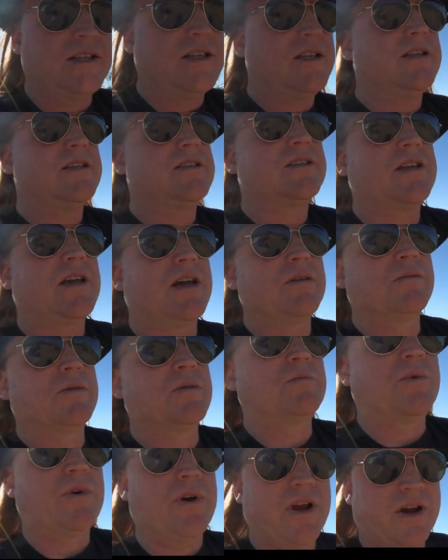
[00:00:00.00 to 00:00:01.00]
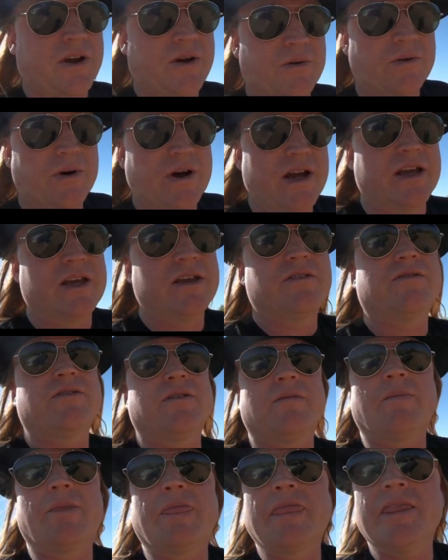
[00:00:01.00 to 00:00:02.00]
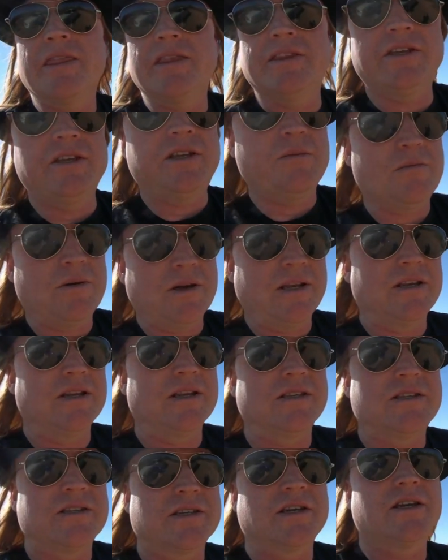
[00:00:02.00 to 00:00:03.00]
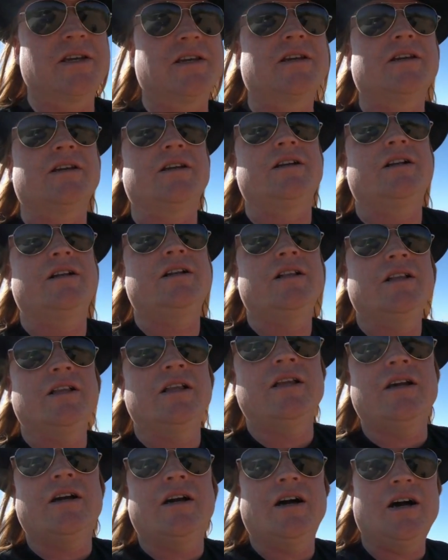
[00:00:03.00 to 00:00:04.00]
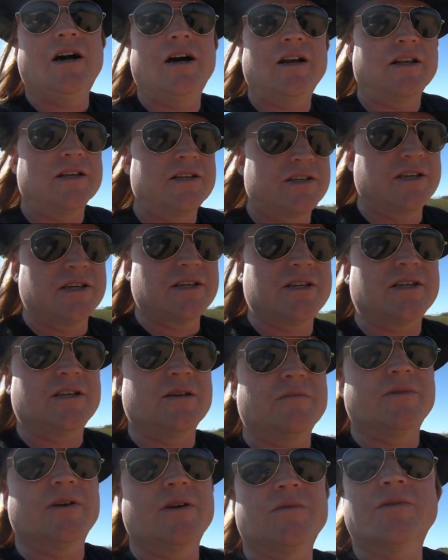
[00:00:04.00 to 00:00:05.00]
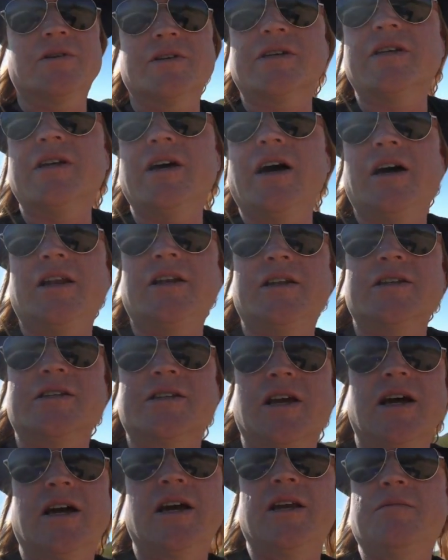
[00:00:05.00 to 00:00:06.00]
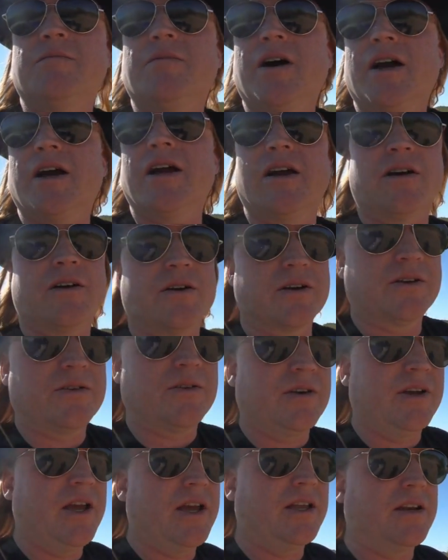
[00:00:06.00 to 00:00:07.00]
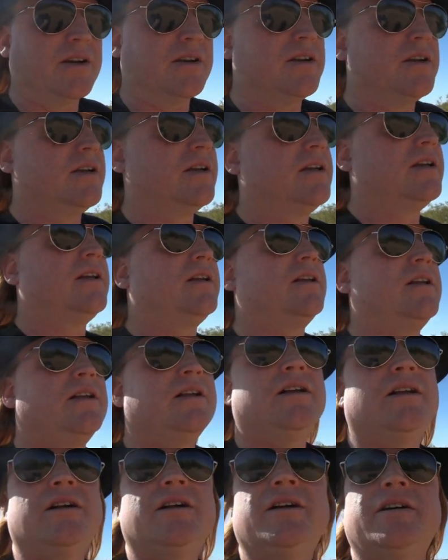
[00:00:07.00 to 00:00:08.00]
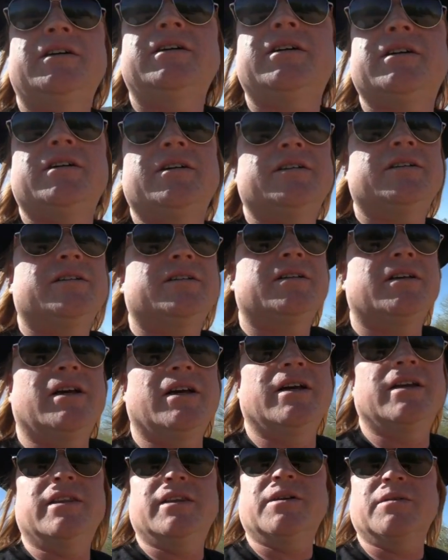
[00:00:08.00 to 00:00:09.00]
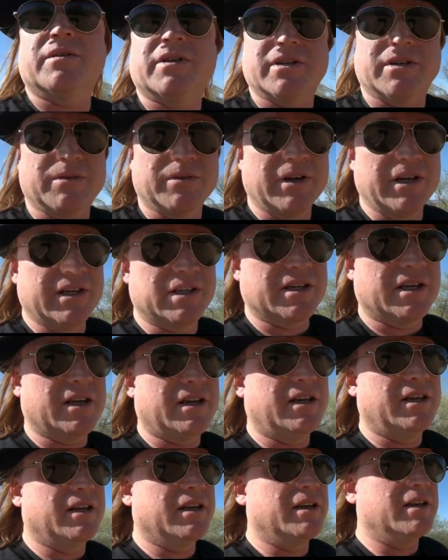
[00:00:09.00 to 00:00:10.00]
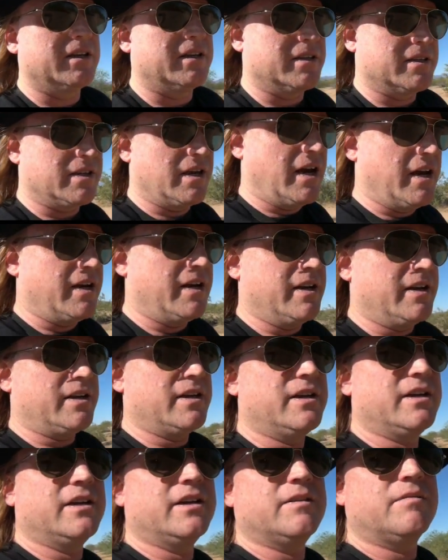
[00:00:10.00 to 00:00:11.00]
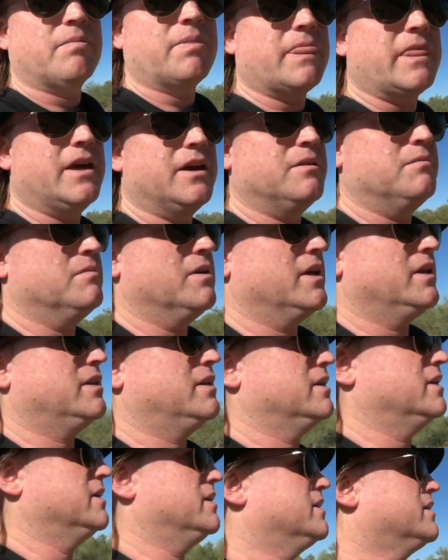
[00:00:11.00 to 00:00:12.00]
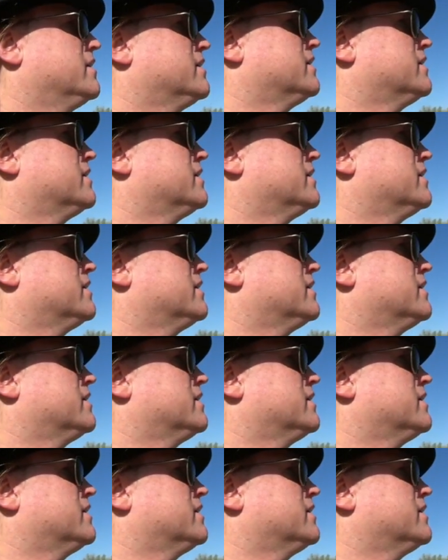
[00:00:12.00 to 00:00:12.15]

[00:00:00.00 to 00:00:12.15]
it's time to break away from the dependency on a system that was not designed by our Creator. And there was a reason he didn't design it, and men did.